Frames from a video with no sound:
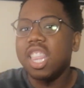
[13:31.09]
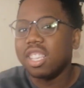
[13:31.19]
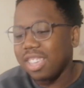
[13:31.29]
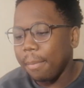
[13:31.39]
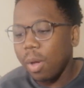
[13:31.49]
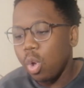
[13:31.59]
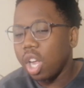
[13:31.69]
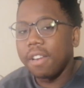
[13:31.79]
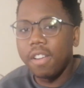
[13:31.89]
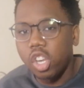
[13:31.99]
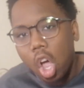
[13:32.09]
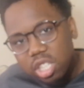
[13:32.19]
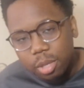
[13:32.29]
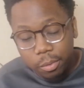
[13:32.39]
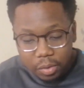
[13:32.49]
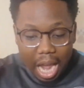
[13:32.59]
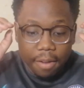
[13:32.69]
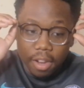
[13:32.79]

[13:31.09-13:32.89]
in the summer, we look at Victor Osimhen.